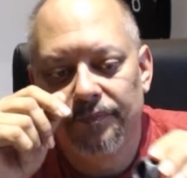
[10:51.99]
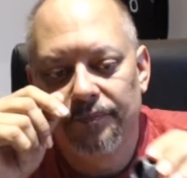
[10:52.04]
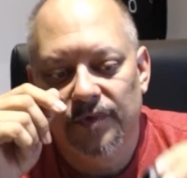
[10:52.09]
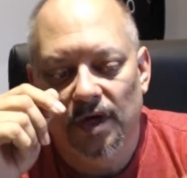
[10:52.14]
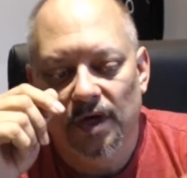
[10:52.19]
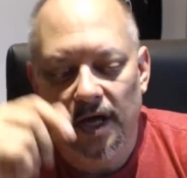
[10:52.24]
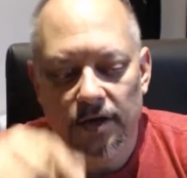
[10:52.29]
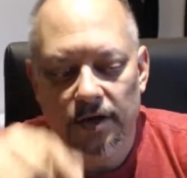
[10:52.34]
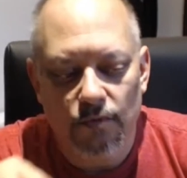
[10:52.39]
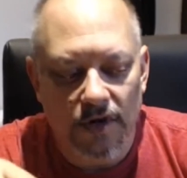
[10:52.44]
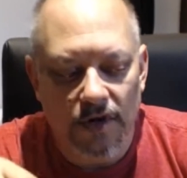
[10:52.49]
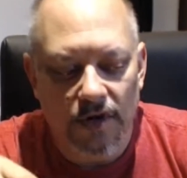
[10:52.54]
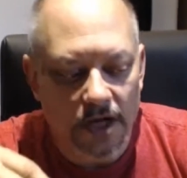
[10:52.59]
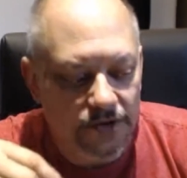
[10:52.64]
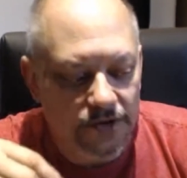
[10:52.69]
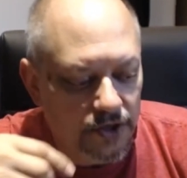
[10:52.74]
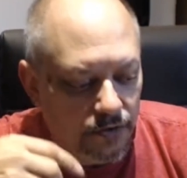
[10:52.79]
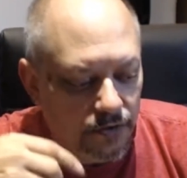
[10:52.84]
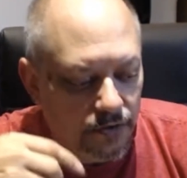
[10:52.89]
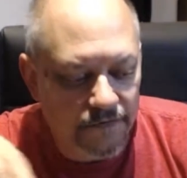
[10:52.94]
And what I'll
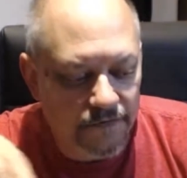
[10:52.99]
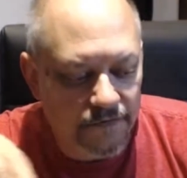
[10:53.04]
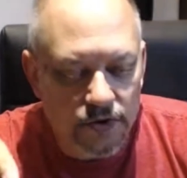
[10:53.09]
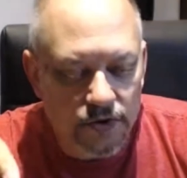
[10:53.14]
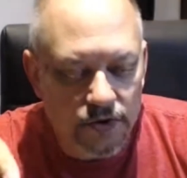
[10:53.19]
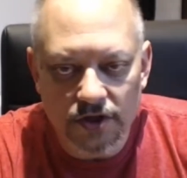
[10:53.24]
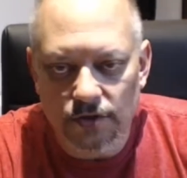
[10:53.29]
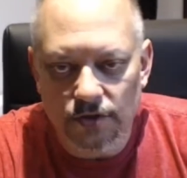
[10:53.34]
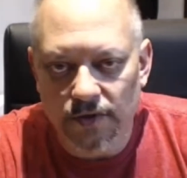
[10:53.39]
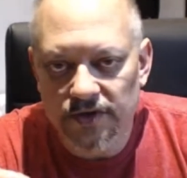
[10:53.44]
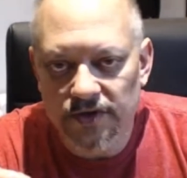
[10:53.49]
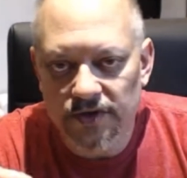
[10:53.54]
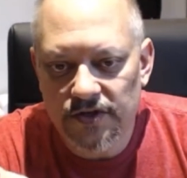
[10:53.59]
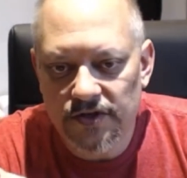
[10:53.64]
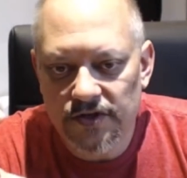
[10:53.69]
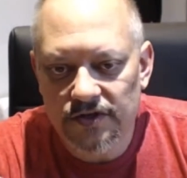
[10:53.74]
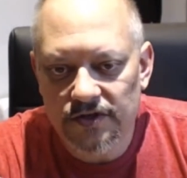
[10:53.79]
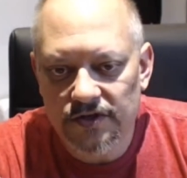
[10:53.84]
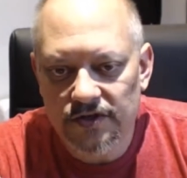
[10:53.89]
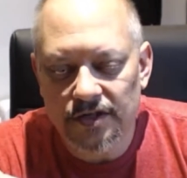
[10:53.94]
do in Fusion
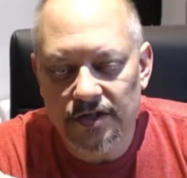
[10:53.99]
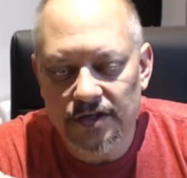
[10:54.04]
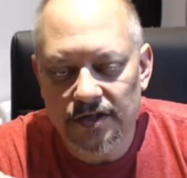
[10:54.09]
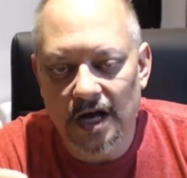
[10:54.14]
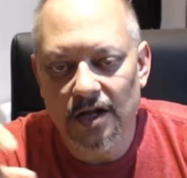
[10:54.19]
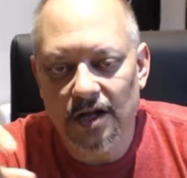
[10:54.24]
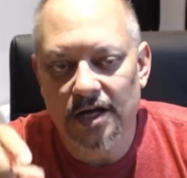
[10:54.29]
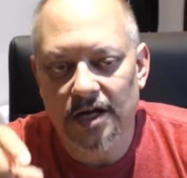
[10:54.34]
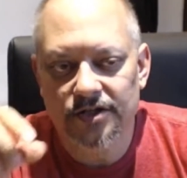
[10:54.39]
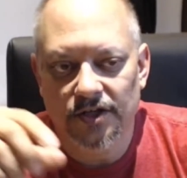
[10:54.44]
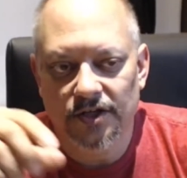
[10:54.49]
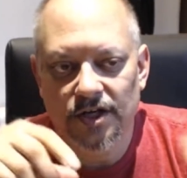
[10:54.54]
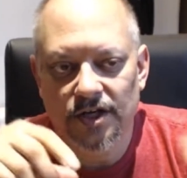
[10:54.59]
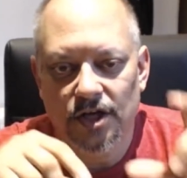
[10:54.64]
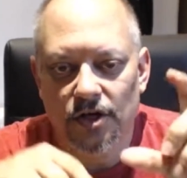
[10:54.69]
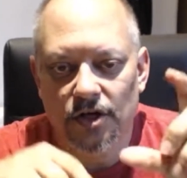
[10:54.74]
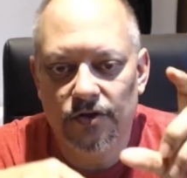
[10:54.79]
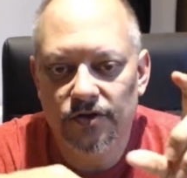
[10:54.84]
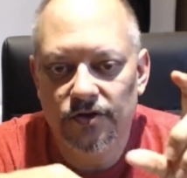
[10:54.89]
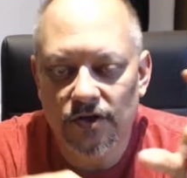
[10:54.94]
360 is I'll actually
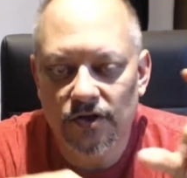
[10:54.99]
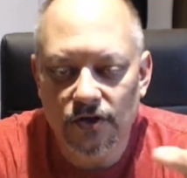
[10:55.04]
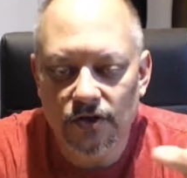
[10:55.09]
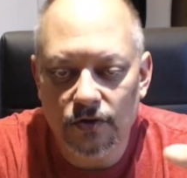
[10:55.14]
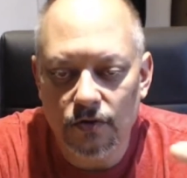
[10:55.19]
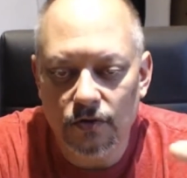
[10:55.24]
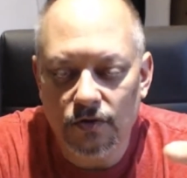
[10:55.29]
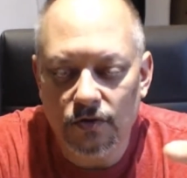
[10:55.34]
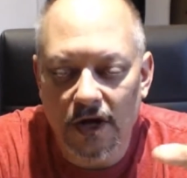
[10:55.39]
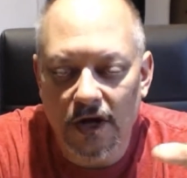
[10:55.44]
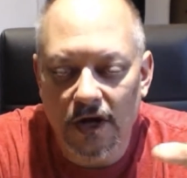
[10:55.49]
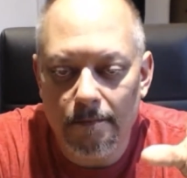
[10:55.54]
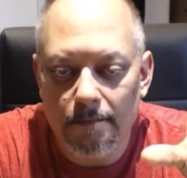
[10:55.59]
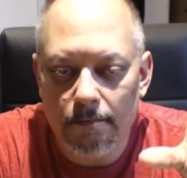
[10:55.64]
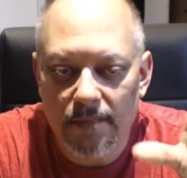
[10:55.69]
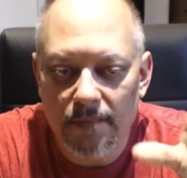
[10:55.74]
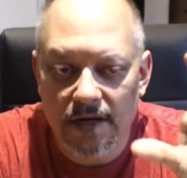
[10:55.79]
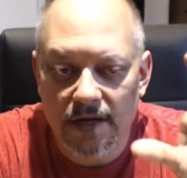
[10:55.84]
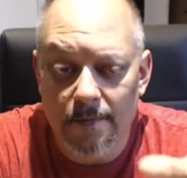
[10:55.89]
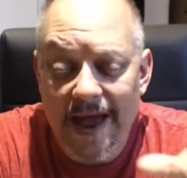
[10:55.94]
go to
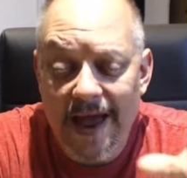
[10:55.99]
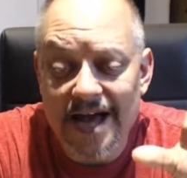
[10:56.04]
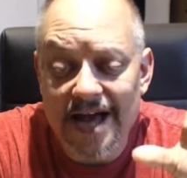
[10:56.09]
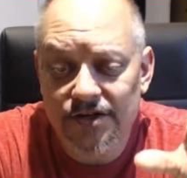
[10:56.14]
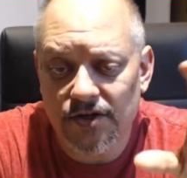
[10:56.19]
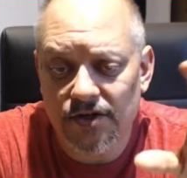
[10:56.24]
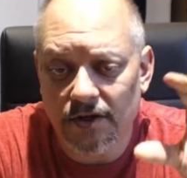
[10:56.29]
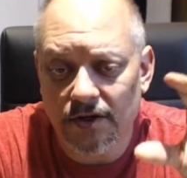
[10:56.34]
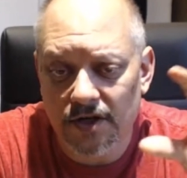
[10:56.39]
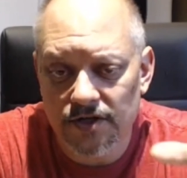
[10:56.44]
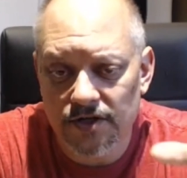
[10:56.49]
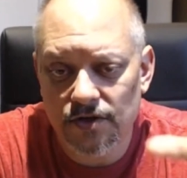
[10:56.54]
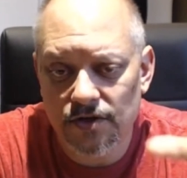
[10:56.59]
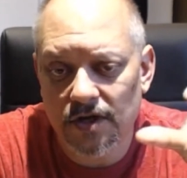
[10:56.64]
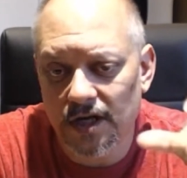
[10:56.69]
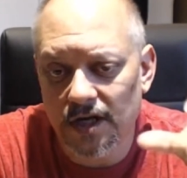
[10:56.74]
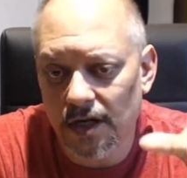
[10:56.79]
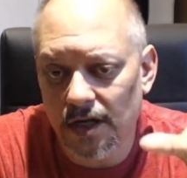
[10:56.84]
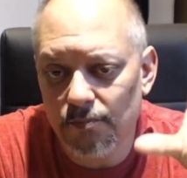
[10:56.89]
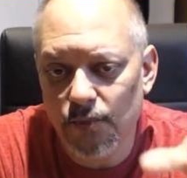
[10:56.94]
McMaster, because you can
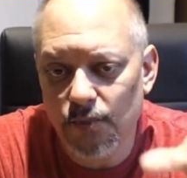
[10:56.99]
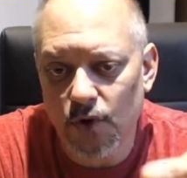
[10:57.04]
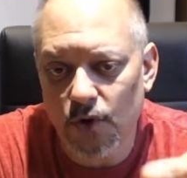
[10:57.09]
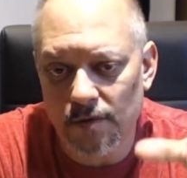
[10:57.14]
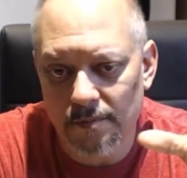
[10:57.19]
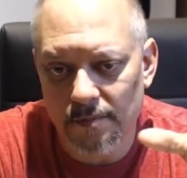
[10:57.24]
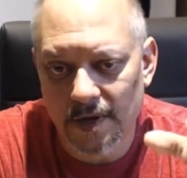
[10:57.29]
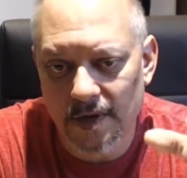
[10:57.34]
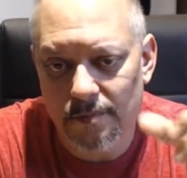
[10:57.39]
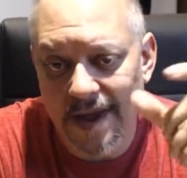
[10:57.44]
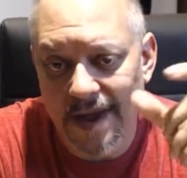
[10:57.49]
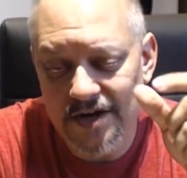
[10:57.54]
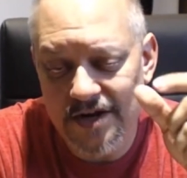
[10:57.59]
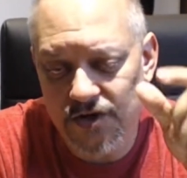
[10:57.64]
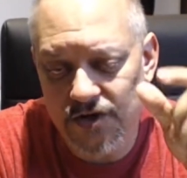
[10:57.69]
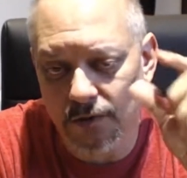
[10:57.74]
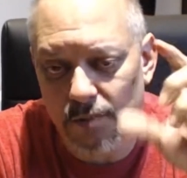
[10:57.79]
import McMaster parts.